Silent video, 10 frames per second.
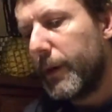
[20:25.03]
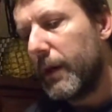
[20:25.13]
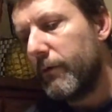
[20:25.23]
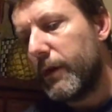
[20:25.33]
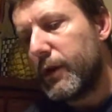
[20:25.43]

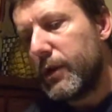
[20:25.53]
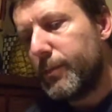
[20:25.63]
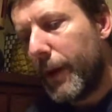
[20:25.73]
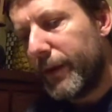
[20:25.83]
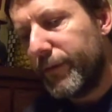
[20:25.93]
Being rich is
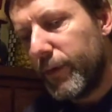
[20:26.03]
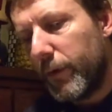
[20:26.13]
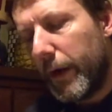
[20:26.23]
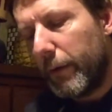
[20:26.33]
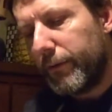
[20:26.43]
bad for
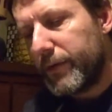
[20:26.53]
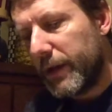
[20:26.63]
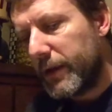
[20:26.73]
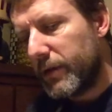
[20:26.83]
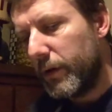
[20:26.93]
your health,
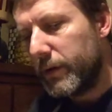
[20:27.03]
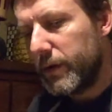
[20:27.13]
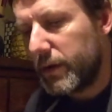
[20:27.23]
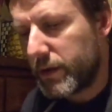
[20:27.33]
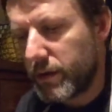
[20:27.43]
say
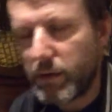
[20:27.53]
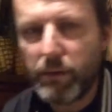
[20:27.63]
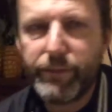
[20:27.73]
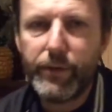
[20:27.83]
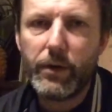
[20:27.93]
scientists.
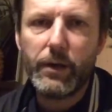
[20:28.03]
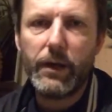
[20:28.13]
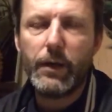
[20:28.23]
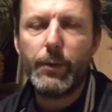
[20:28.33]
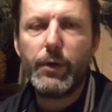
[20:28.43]
Fucking
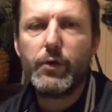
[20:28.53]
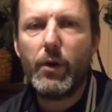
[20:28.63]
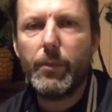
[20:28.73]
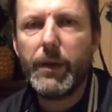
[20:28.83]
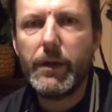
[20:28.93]
hell, you want to
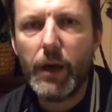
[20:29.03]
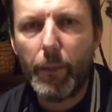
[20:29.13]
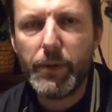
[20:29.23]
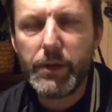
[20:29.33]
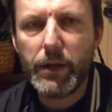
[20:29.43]
try being the
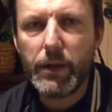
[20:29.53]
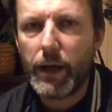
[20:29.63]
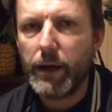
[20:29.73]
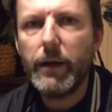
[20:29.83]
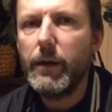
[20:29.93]
opposite of
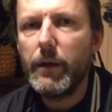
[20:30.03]
that?